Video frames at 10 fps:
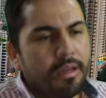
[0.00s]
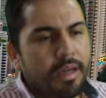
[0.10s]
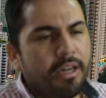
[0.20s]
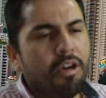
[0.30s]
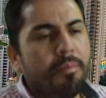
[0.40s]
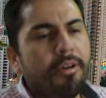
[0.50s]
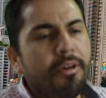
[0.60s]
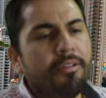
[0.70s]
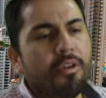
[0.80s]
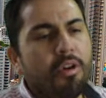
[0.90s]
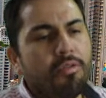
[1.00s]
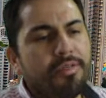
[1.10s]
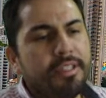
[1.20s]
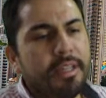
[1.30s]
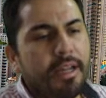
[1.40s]
a number of
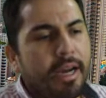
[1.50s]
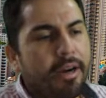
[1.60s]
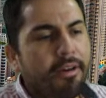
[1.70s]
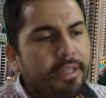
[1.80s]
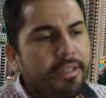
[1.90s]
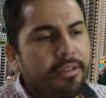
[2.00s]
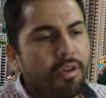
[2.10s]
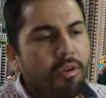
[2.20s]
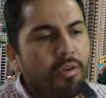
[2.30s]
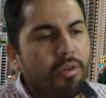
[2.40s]
countries are in no